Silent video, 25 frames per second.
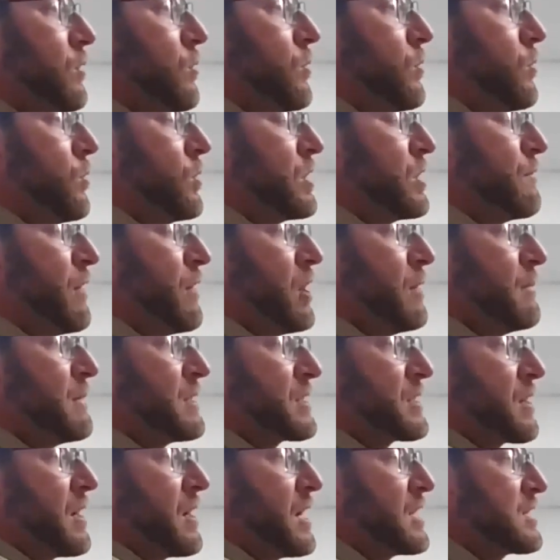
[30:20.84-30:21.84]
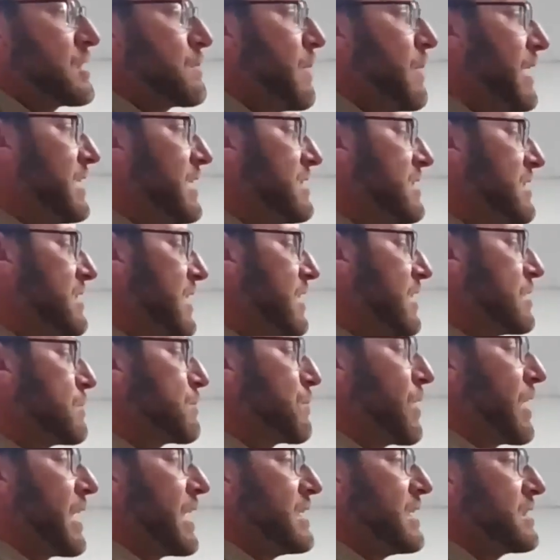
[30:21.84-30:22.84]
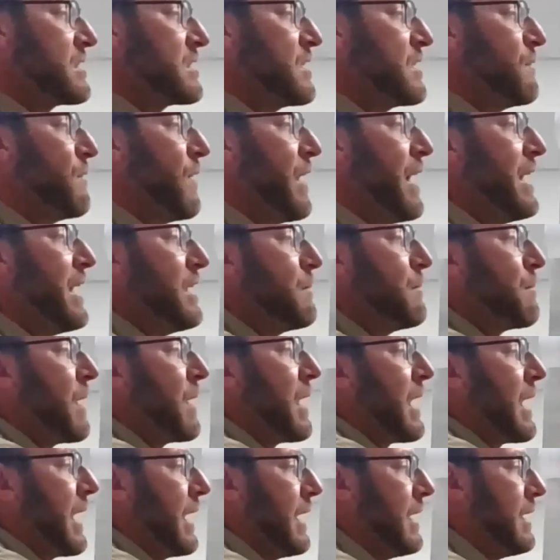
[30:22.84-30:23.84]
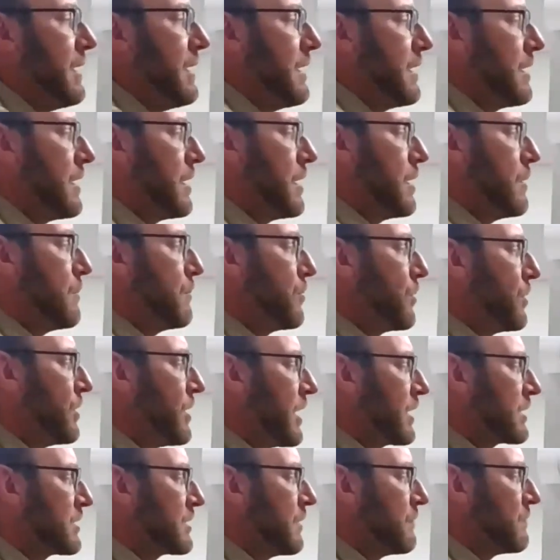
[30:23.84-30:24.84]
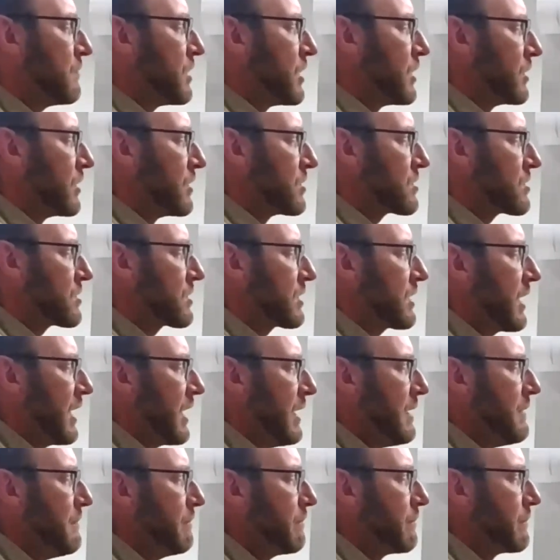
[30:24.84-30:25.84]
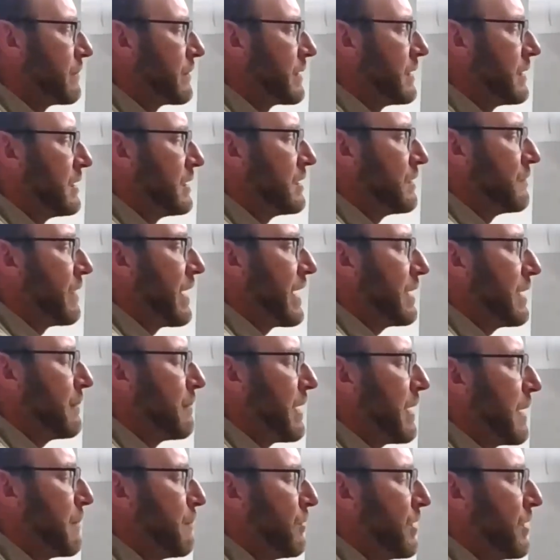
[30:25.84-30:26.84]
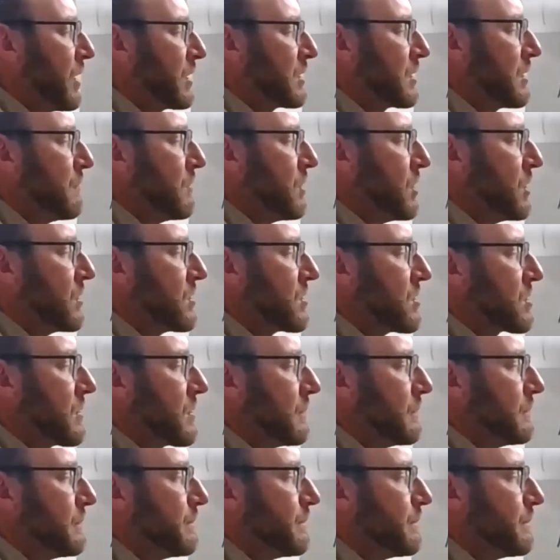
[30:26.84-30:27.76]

or development cost minus sales price divided by productive years. Okay. Divided by productive years.